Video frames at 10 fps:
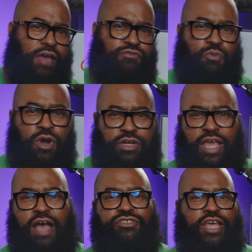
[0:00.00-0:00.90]
after
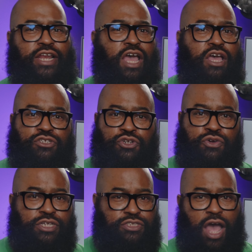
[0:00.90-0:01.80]
workouts, and
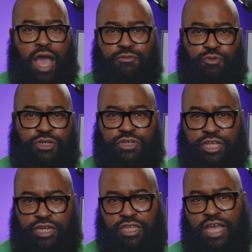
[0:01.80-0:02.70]
during times when you're
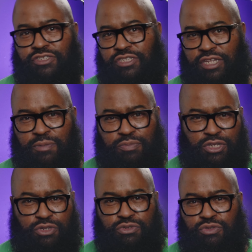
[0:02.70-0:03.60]
getting less sleep
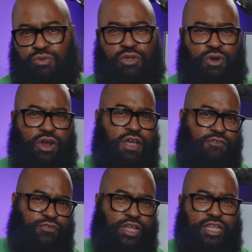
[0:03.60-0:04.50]
than usual or
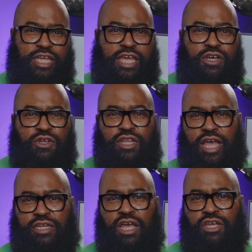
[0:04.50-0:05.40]
feeling ill
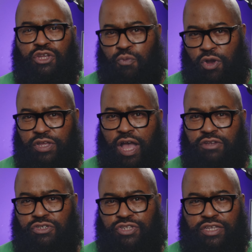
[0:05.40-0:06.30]
and your
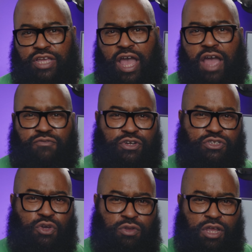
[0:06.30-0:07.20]
workouts are taking a heavier
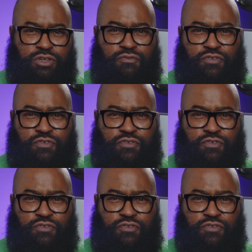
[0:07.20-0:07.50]
toll on you